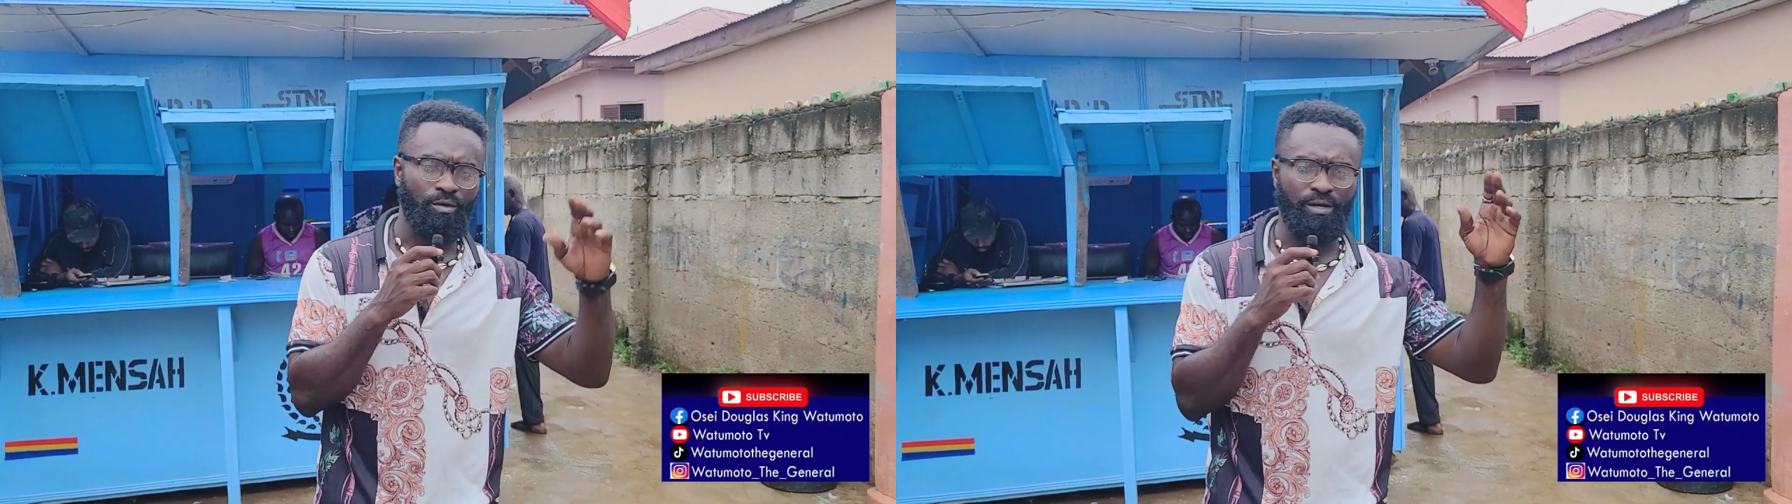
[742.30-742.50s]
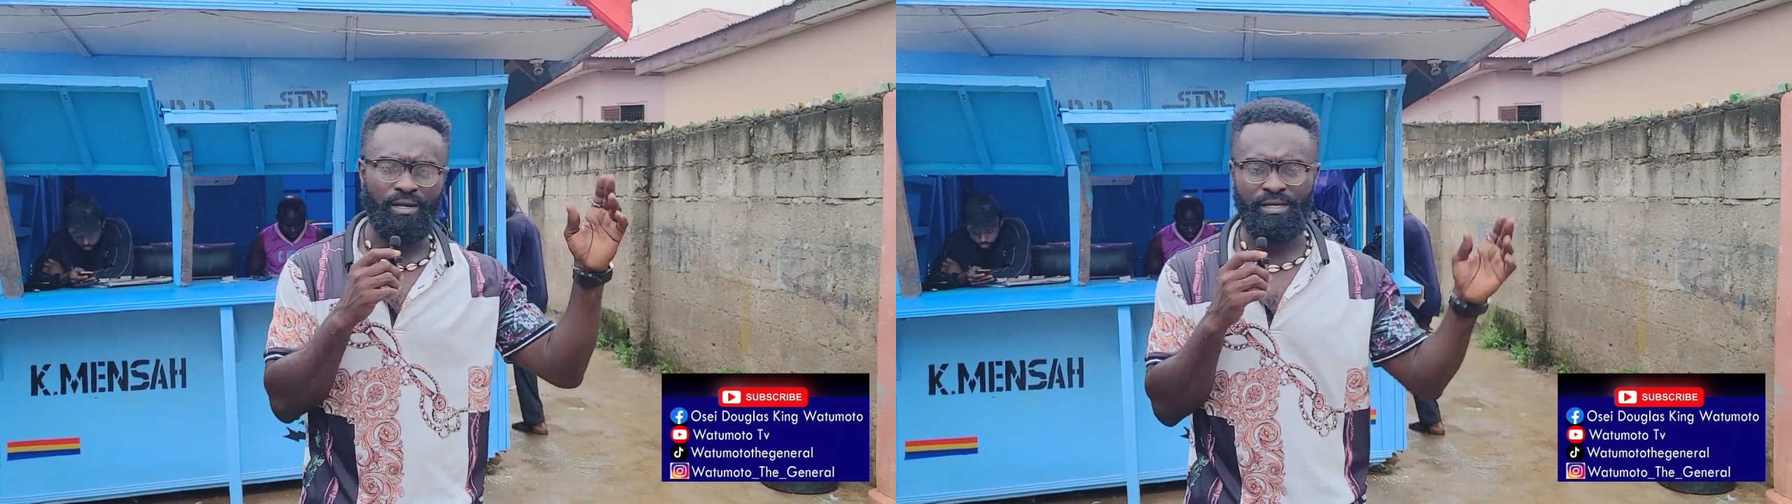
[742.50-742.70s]

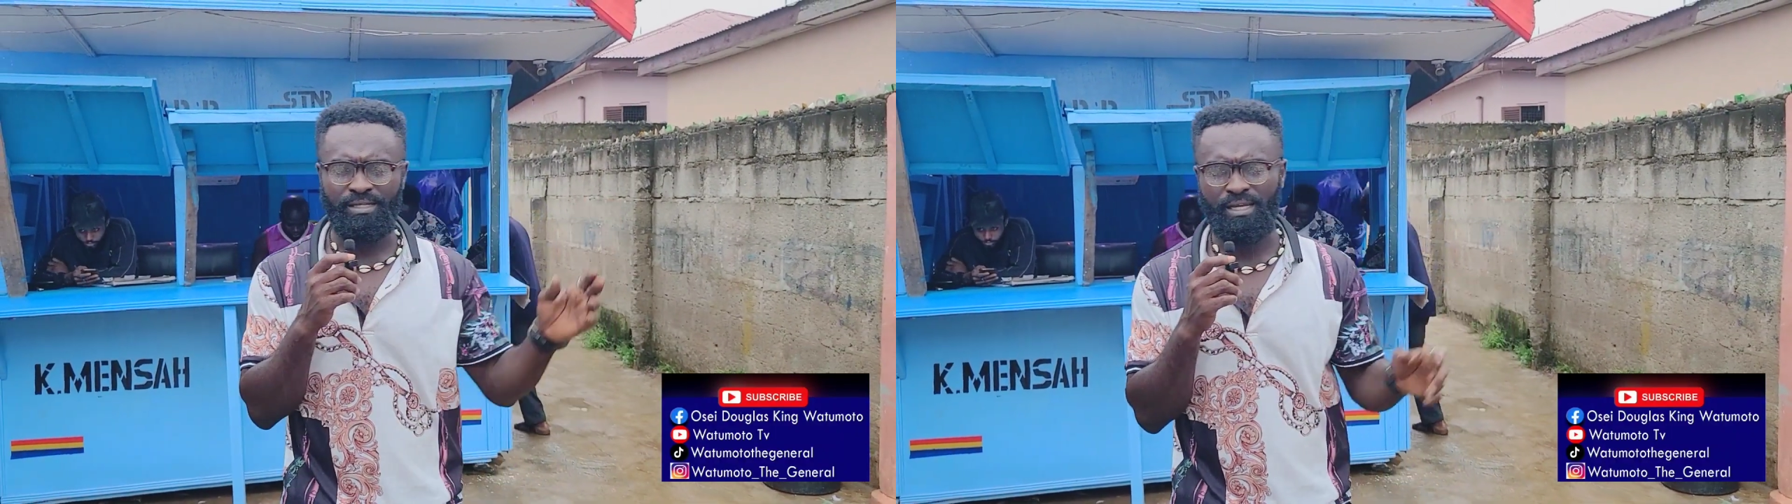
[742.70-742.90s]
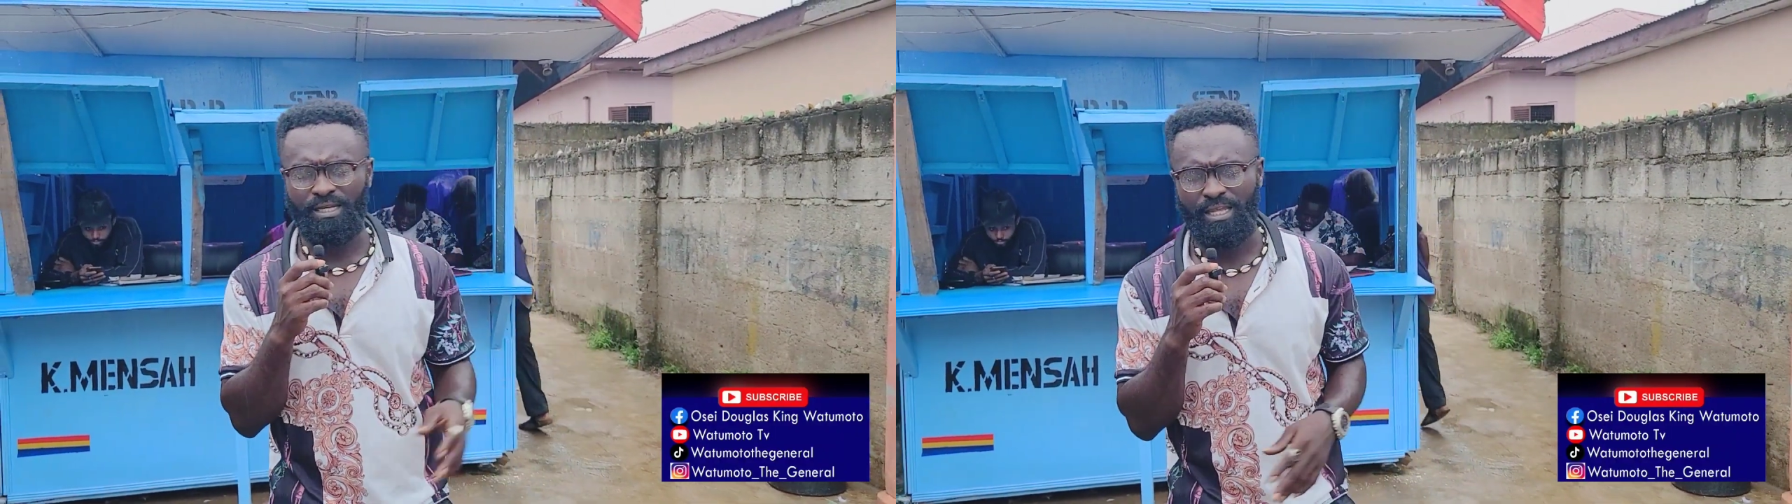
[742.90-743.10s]
on the
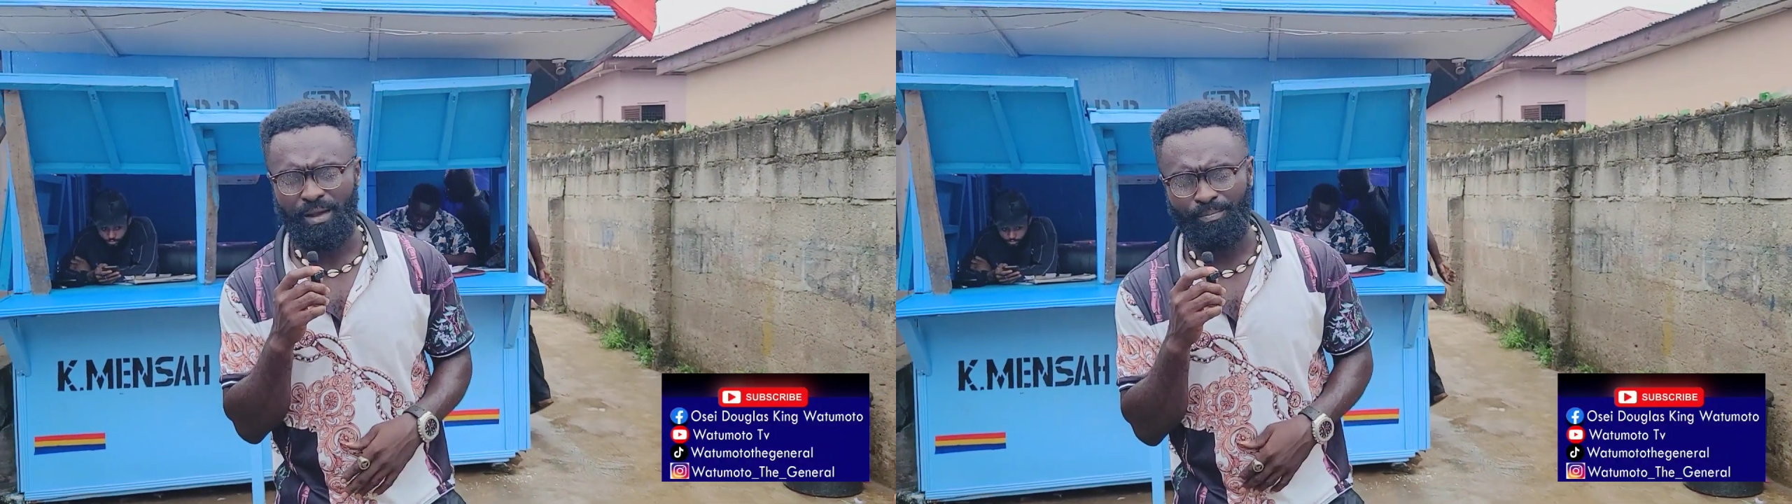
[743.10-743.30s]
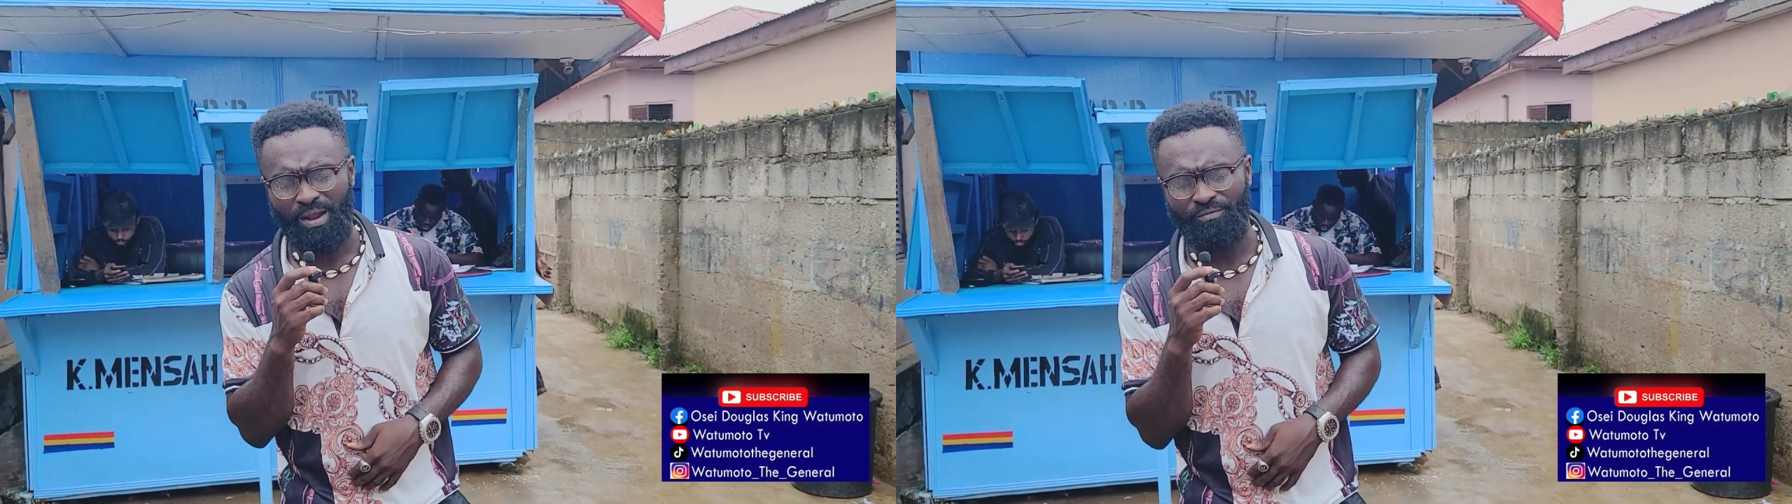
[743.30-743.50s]

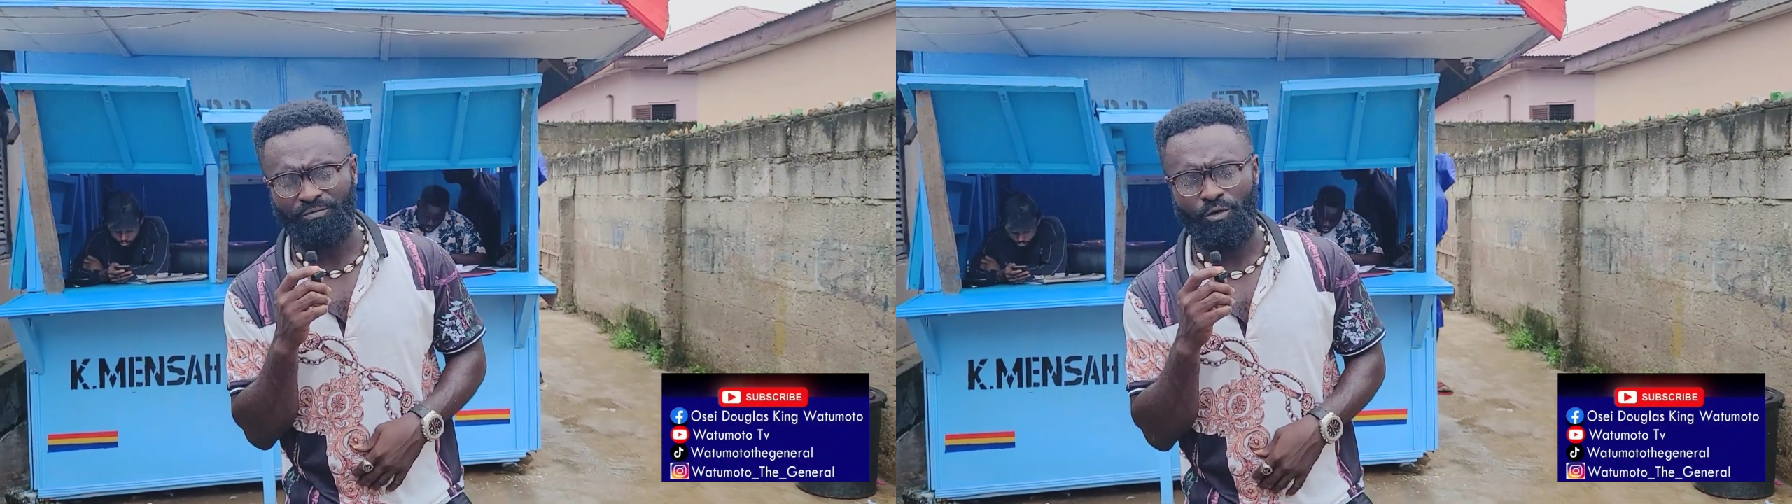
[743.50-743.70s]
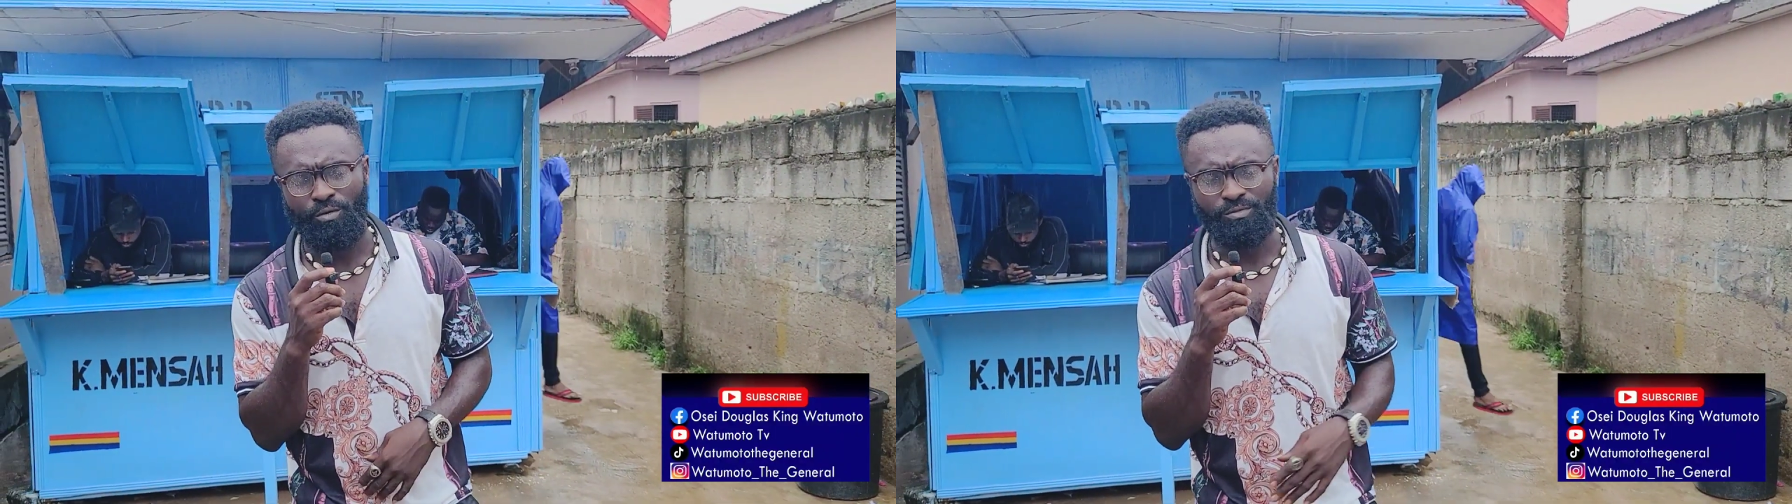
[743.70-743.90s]
digital
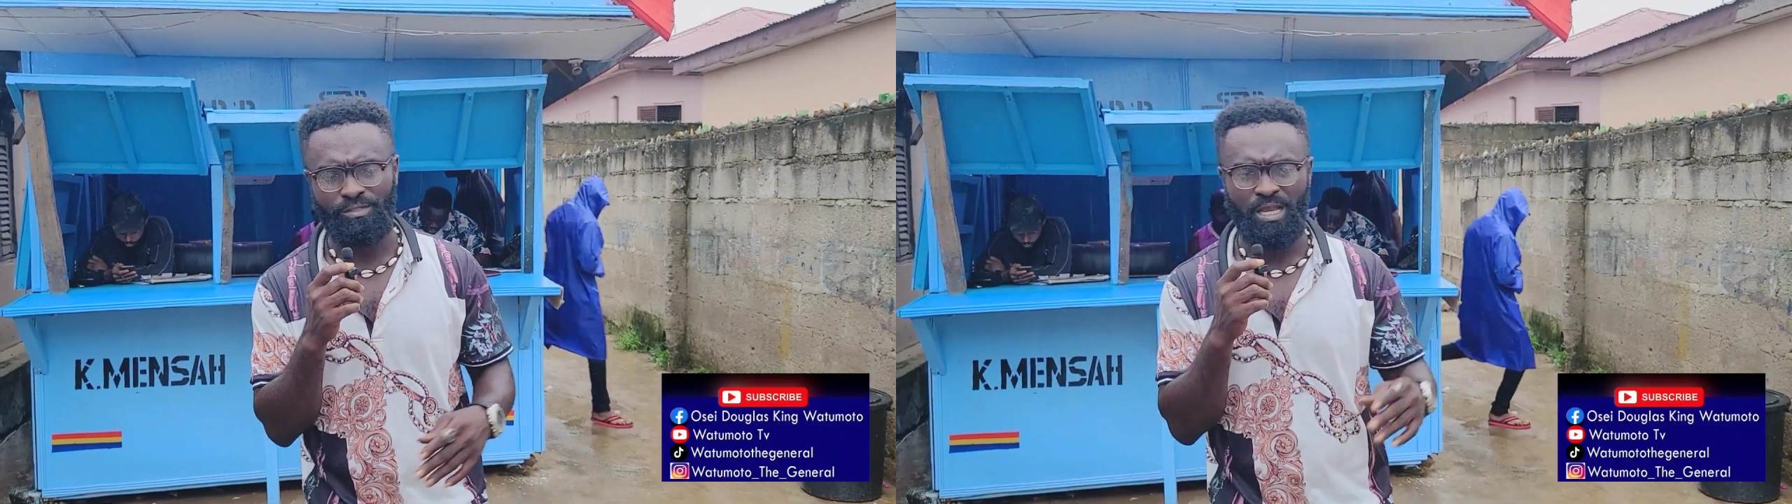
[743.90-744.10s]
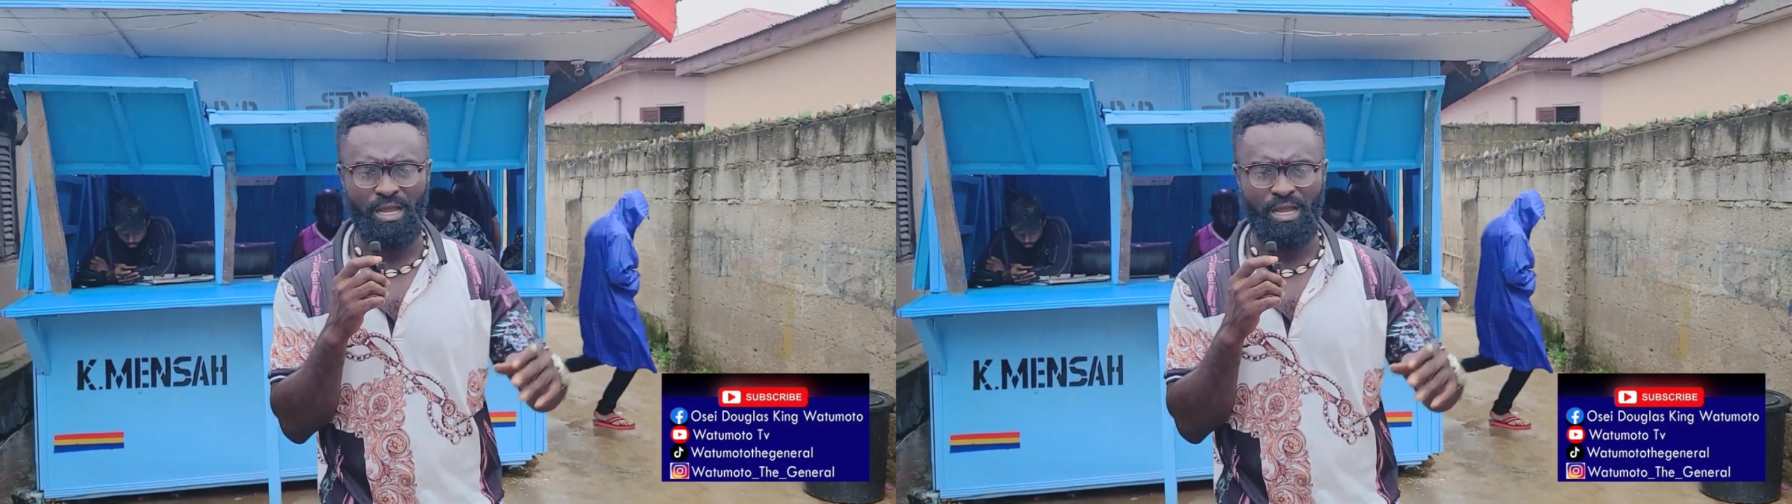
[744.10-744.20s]
platforms.